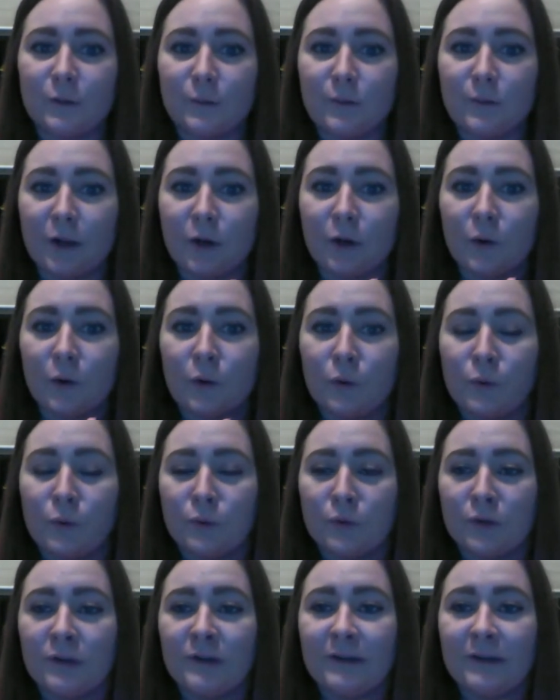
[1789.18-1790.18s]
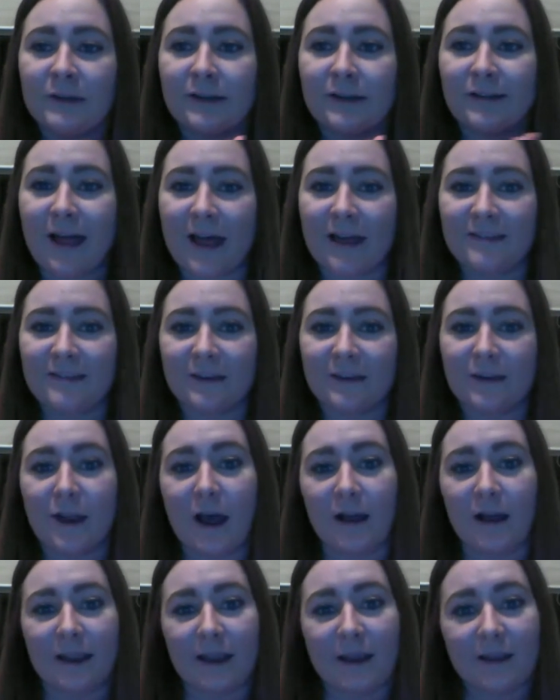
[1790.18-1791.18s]
into their own
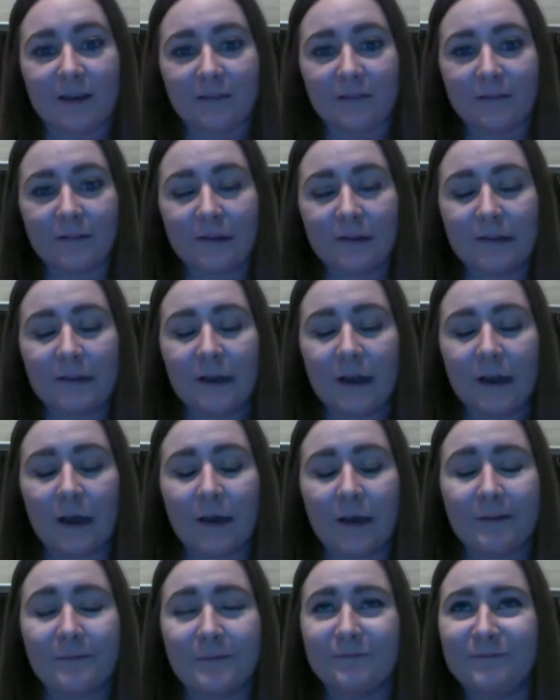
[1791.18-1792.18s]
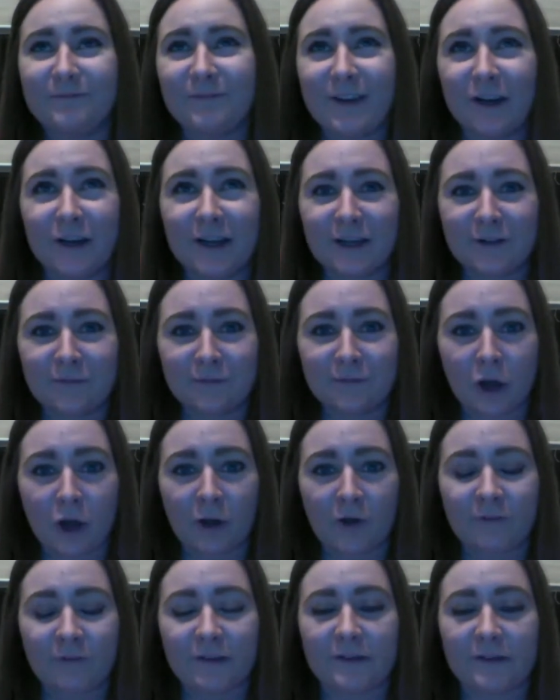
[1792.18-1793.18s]
class and not get
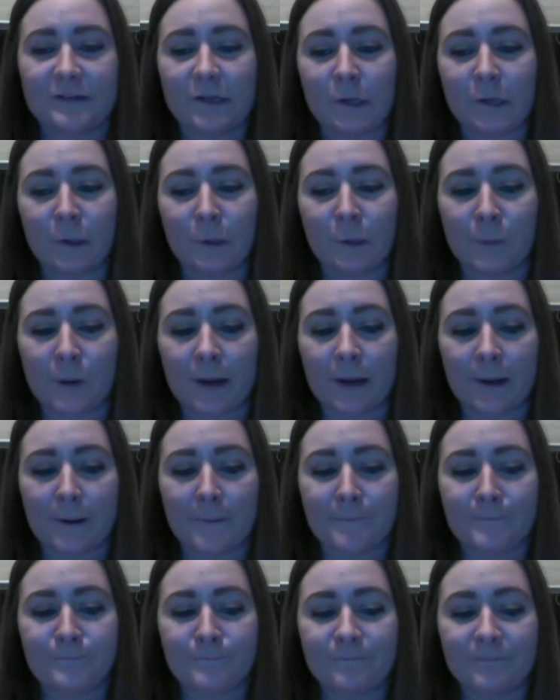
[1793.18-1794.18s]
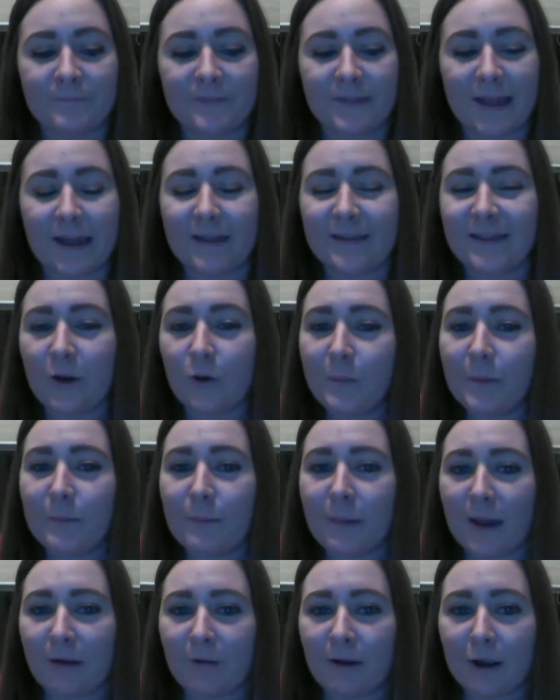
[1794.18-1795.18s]
very involved. And so
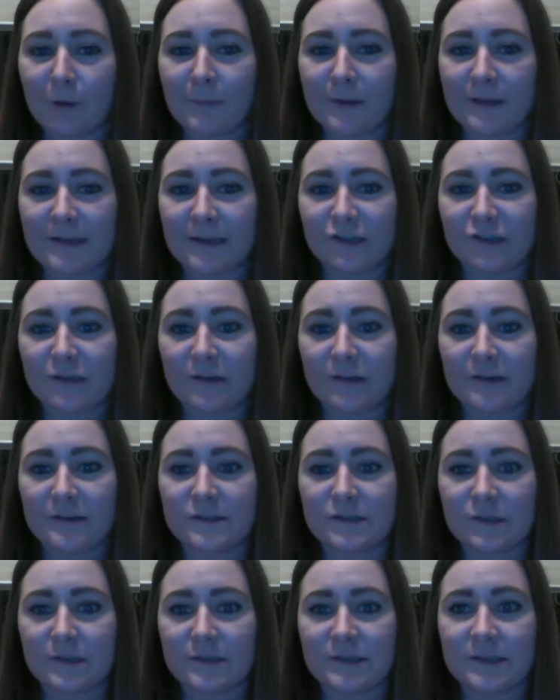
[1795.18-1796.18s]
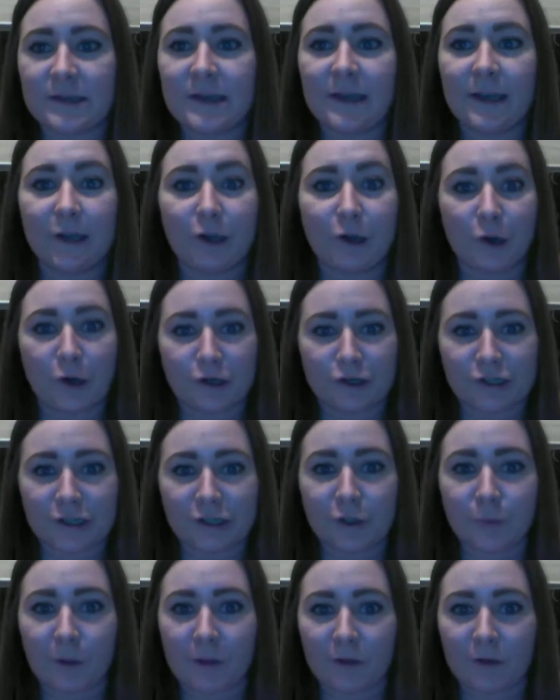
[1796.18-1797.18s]
that would be my recommendation, is just
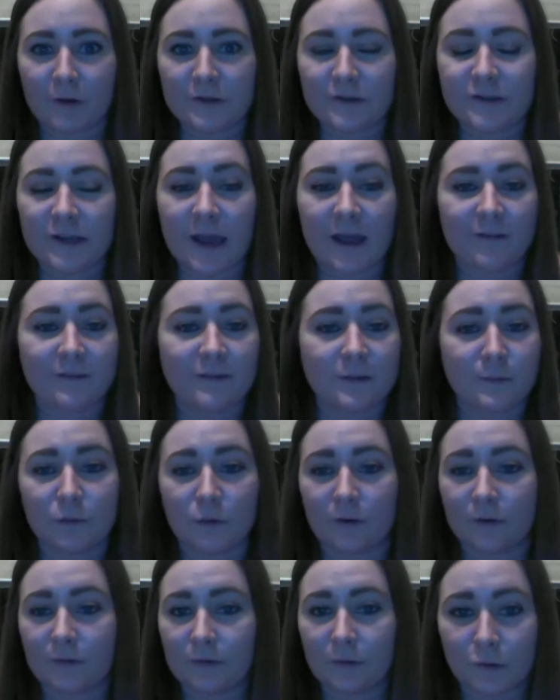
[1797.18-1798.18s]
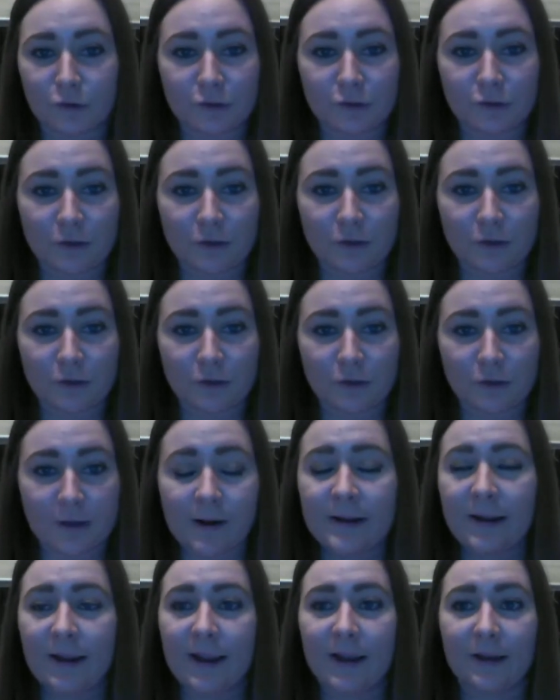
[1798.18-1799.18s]
encouraging the brothers to have some sort of social
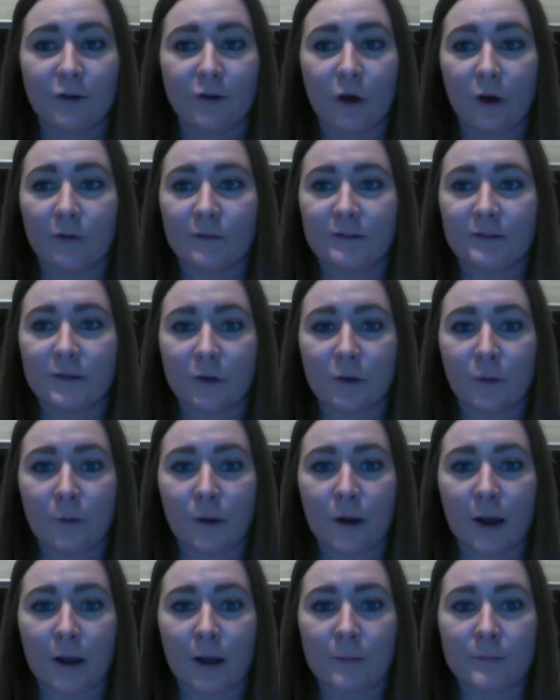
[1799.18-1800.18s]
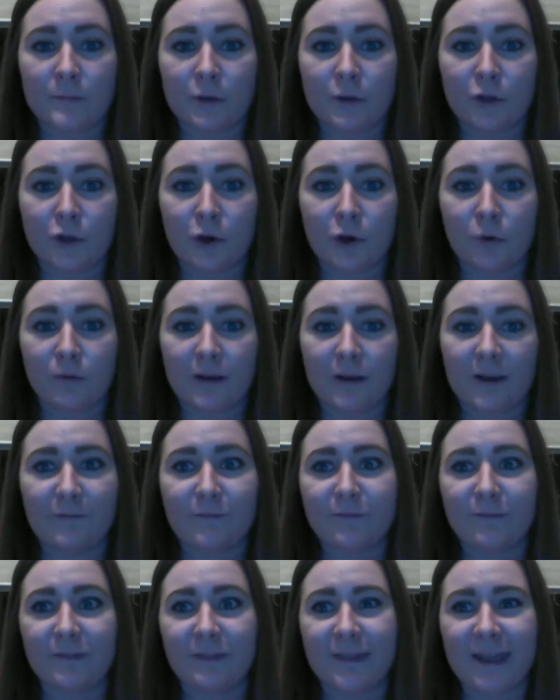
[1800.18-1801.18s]
hour, and also, you
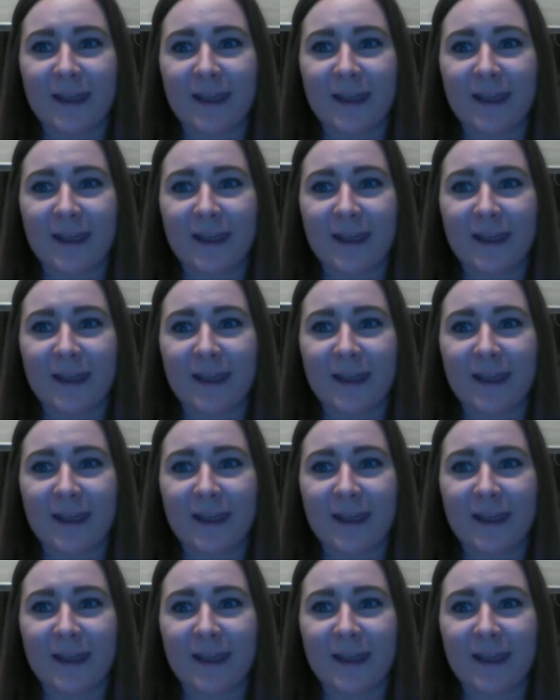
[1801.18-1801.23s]
know,